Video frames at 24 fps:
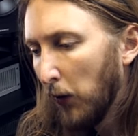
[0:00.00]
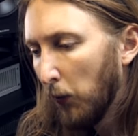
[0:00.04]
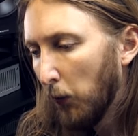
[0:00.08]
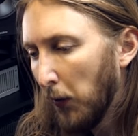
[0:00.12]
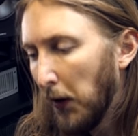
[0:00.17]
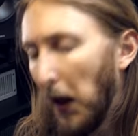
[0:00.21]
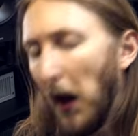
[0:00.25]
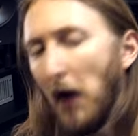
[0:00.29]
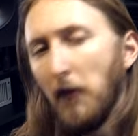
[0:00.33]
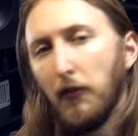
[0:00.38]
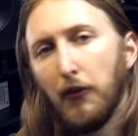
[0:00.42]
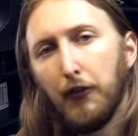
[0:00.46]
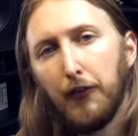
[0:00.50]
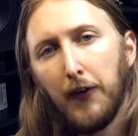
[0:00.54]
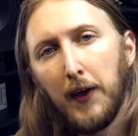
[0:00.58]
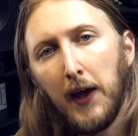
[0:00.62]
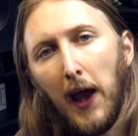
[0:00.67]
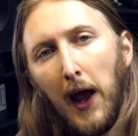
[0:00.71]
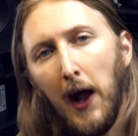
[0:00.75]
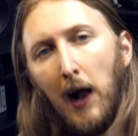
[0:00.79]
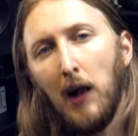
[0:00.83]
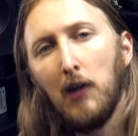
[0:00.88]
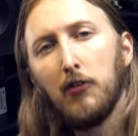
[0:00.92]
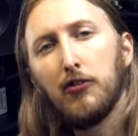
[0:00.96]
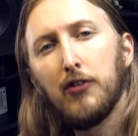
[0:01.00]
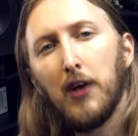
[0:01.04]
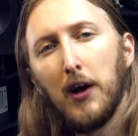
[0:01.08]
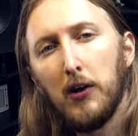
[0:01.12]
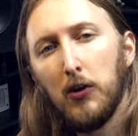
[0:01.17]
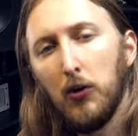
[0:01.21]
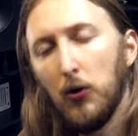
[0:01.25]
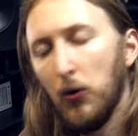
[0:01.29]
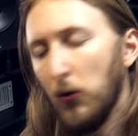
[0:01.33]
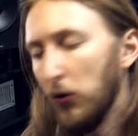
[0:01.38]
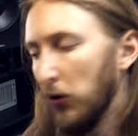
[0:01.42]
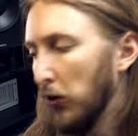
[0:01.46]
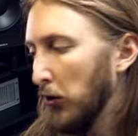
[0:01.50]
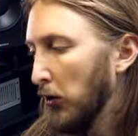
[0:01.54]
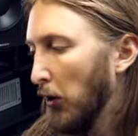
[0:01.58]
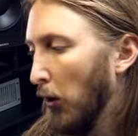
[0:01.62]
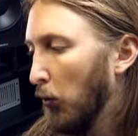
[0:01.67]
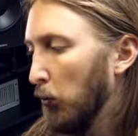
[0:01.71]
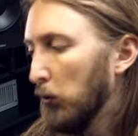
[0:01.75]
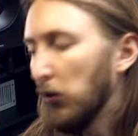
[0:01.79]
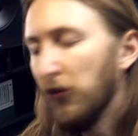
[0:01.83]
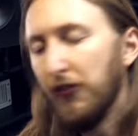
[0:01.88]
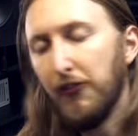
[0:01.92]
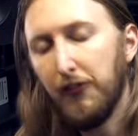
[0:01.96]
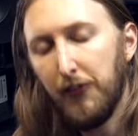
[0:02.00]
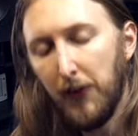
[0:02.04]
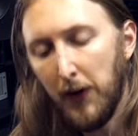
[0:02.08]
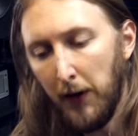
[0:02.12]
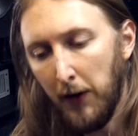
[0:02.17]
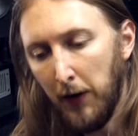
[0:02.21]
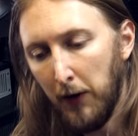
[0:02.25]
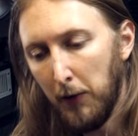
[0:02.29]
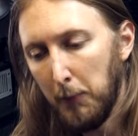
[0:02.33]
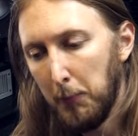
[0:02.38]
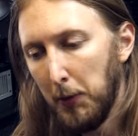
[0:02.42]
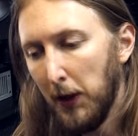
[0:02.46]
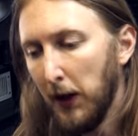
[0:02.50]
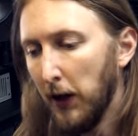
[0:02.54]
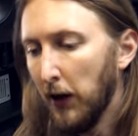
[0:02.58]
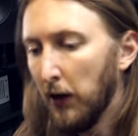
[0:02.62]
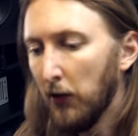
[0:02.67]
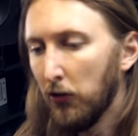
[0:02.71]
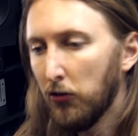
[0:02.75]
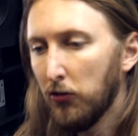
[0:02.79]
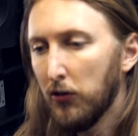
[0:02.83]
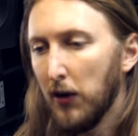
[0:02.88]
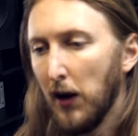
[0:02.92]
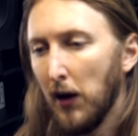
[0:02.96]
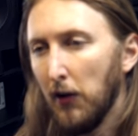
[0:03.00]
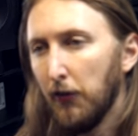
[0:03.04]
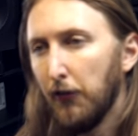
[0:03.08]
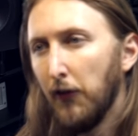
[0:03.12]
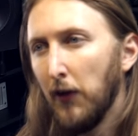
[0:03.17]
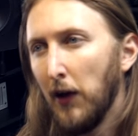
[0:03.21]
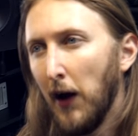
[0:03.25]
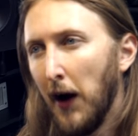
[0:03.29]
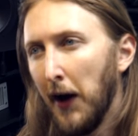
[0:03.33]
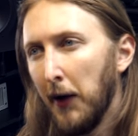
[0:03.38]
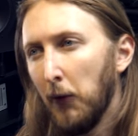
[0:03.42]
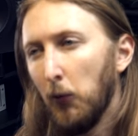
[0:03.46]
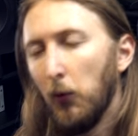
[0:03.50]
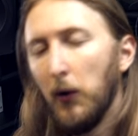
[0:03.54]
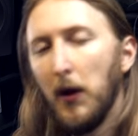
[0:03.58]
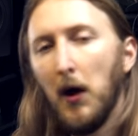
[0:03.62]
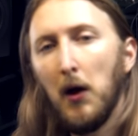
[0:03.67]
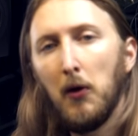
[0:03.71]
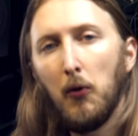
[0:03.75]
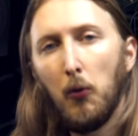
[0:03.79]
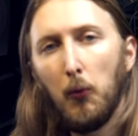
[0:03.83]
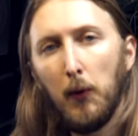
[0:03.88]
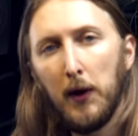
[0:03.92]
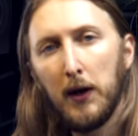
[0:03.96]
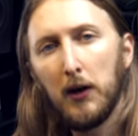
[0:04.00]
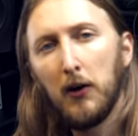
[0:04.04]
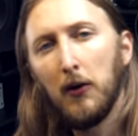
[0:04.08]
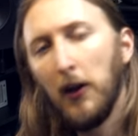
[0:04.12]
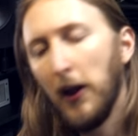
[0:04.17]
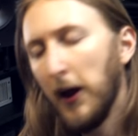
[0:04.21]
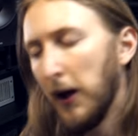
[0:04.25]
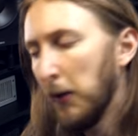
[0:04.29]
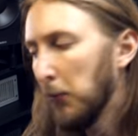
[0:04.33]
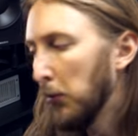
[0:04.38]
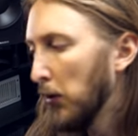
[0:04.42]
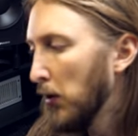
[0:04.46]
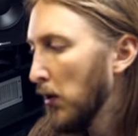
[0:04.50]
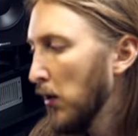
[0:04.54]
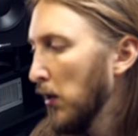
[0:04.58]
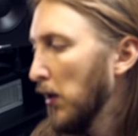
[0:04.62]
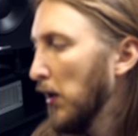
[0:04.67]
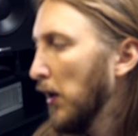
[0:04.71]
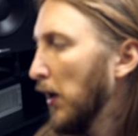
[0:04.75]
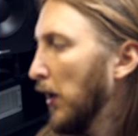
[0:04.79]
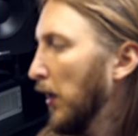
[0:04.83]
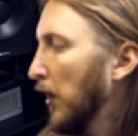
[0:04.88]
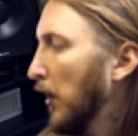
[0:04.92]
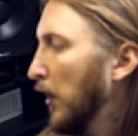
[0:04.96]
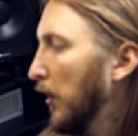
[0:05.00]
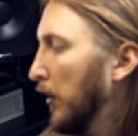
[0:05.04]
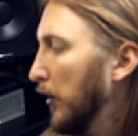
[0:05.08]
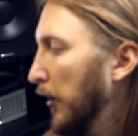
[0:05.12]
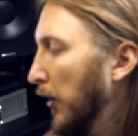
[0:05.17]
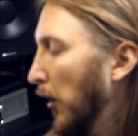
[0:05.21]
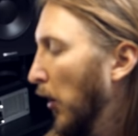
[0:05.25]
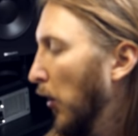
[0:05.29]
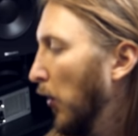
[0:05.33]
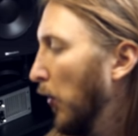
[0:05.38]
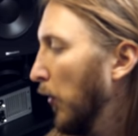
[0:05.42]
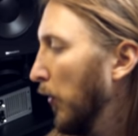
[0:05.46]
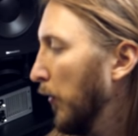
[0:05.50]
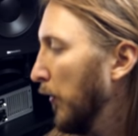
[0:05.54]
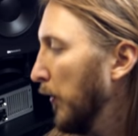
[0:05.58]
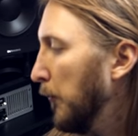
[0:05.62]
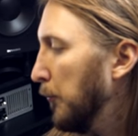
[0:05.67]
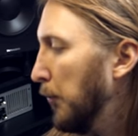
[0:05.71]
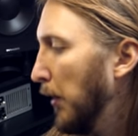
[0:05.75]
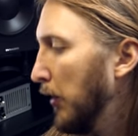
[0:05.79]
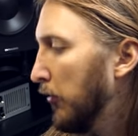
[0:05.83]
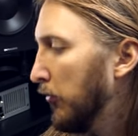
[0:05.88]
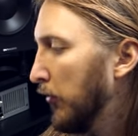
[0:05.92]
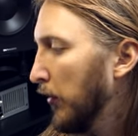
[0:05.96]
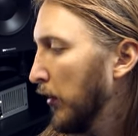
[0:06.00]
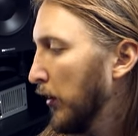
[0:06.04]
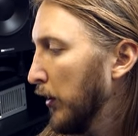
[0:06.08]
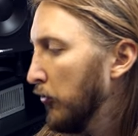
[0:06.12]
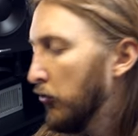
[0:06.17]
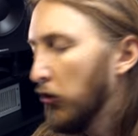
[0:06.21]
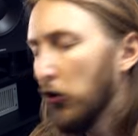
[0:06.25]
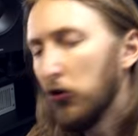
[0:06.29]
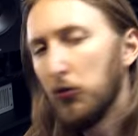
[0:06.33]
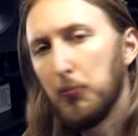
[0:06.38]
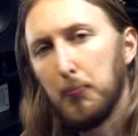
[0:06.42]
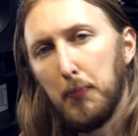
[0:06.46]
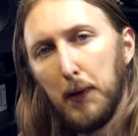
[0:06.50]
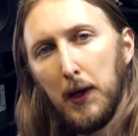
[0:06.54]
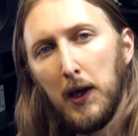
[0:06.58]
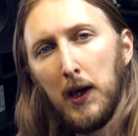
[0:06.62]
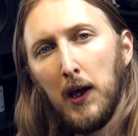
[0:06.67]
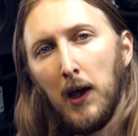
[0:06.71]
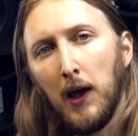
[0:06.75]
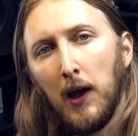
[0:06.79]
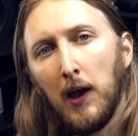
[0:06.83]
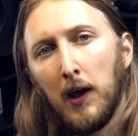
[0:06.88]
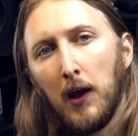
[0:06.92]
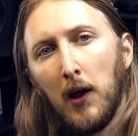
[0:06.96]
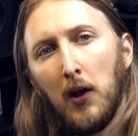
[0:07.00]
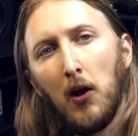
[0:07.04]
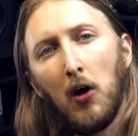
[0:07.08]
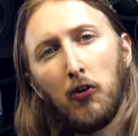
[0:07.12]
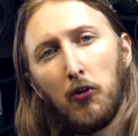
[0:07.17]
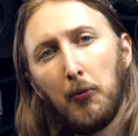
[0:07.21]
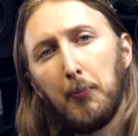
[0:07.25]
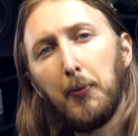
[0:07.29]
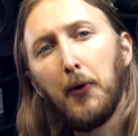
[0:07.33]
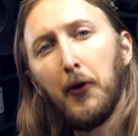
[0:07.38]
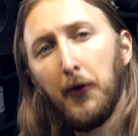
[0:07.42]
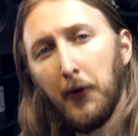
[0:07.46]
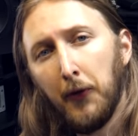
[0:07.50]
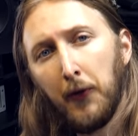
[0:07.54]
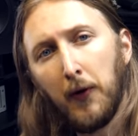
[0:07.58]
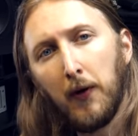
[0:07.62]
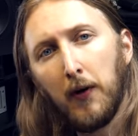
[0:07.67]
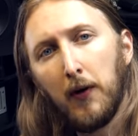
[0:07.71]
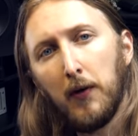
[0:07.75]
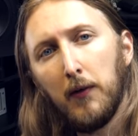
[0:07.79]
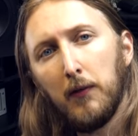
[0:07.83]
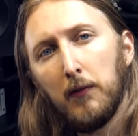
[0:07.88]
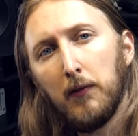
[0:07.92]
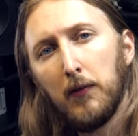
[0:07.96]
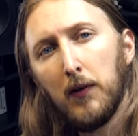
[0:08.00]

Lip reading: with everything else I do, you know, with Feared being self-reliant without a record label, you know, basically just being an entrepreneur.